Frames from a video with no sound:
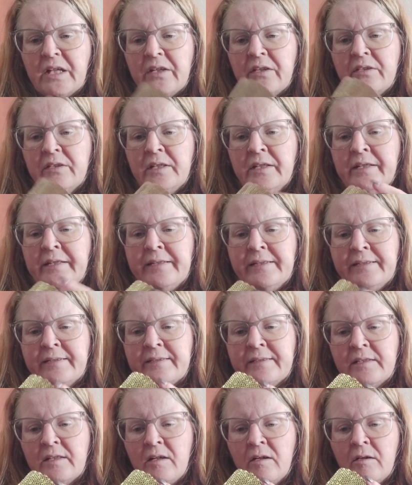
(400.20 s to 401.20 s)

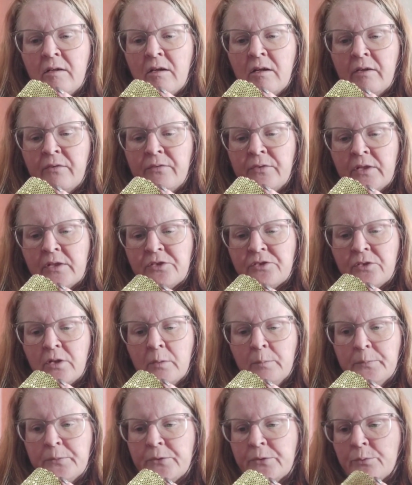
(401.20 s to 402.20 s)
These are floss
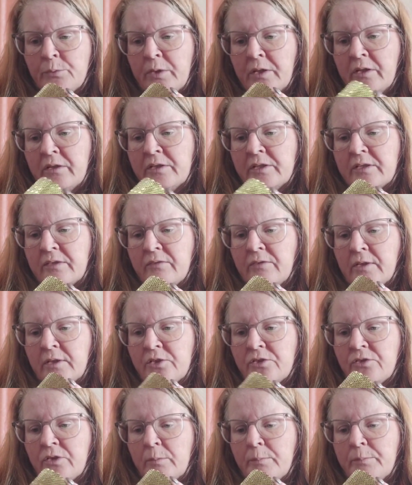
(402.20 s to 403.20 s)
drops. Where is the
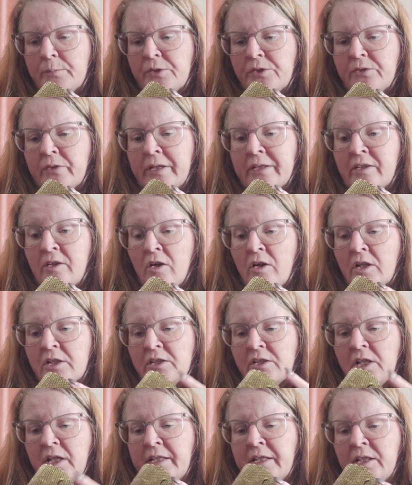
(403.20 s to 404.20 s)
floss drops? Thread
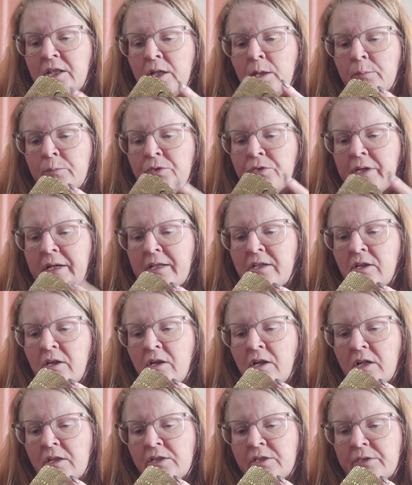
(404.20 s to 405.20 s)
cards, honeycomb thread
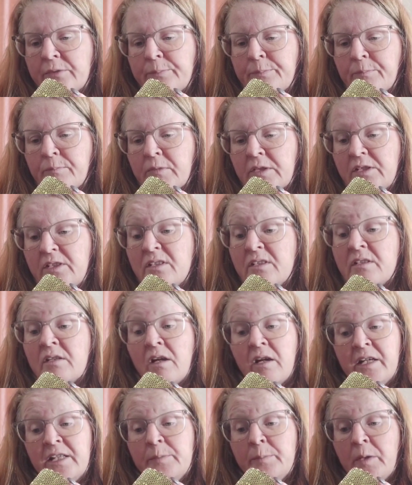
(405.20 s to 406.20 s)
cards,
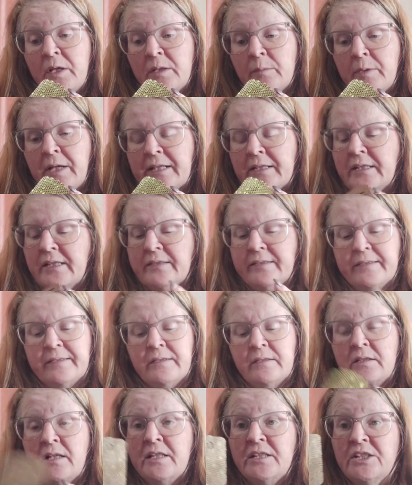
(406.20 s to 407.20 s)
designed by the Black Needle
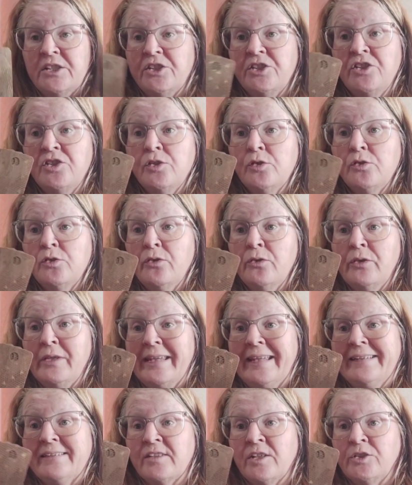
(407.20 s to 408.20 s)
Society. Did you do
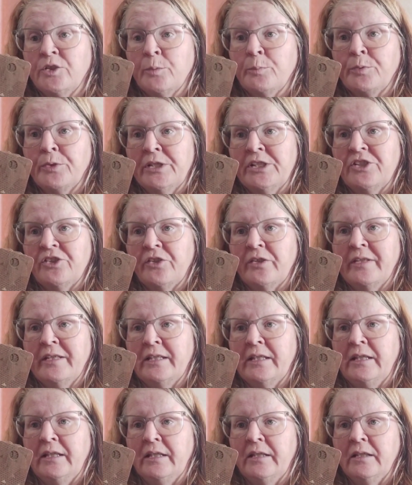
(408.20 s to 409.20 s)
these on your printer
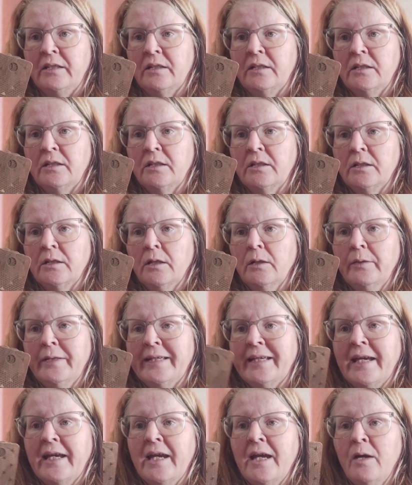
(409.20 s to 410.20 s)
thingy? Holy
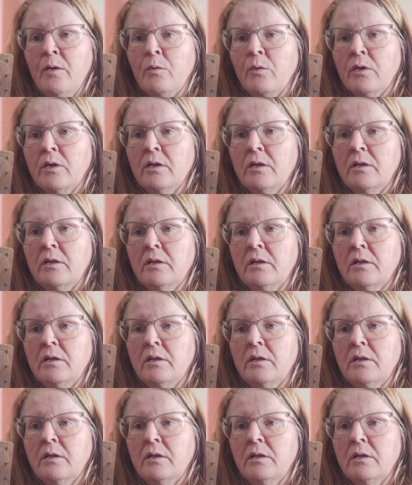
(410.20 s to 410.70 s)
cow!